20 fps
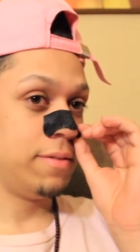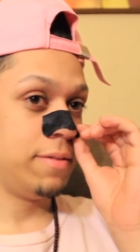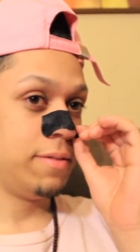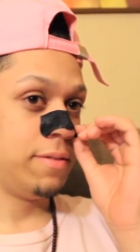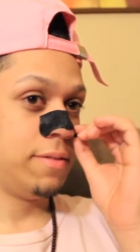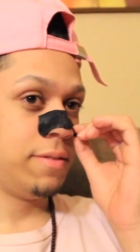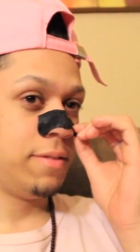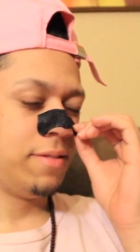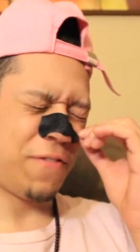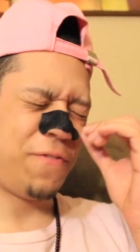
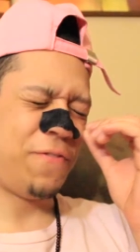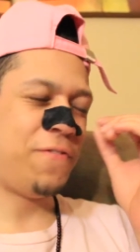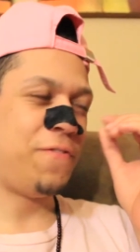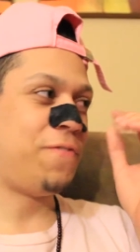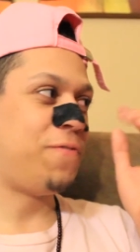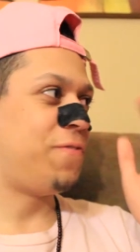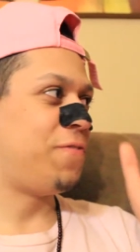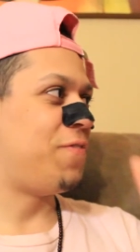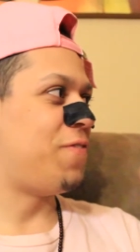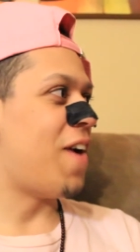
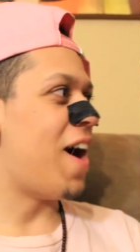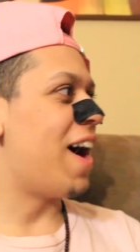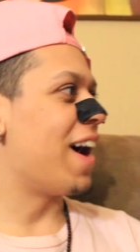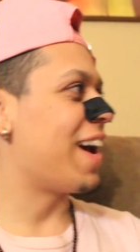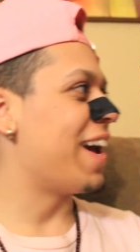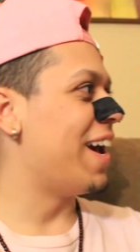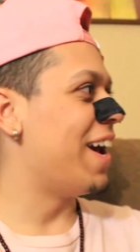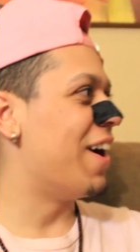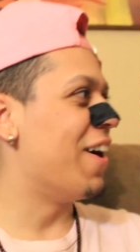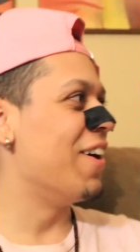Hurts.
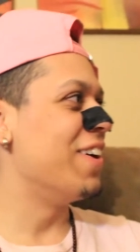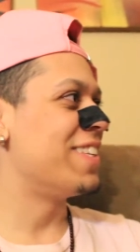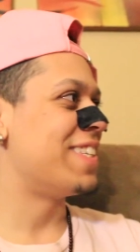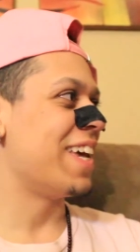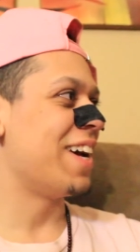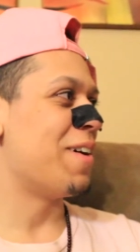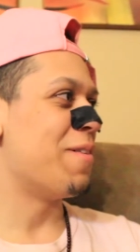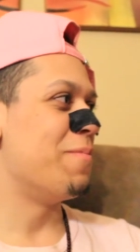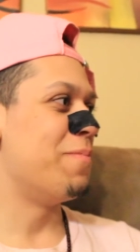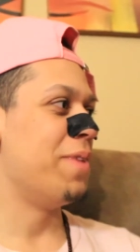Fuck, it hurts
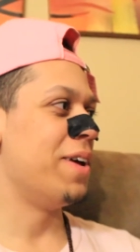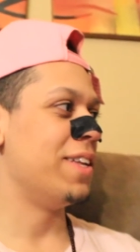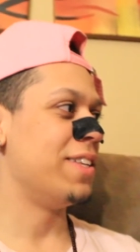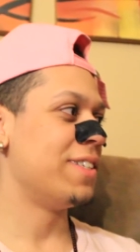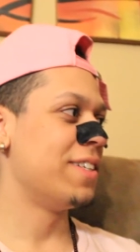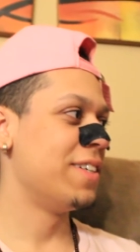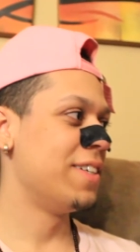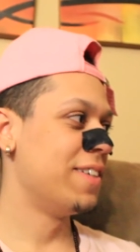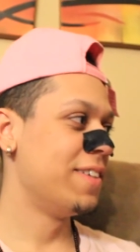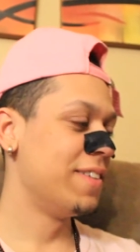like a bitch.
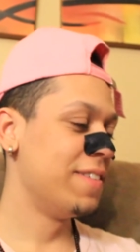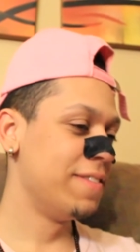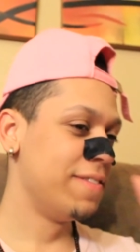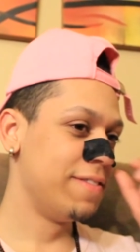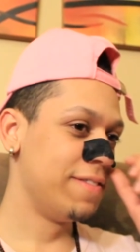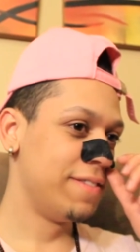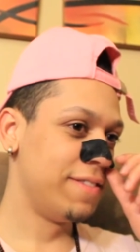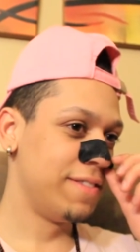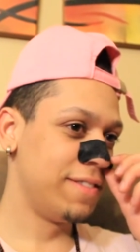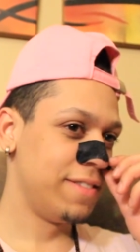Just go
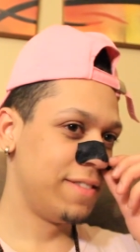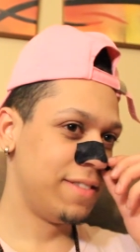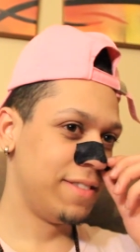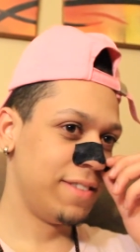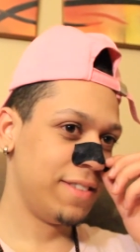like that.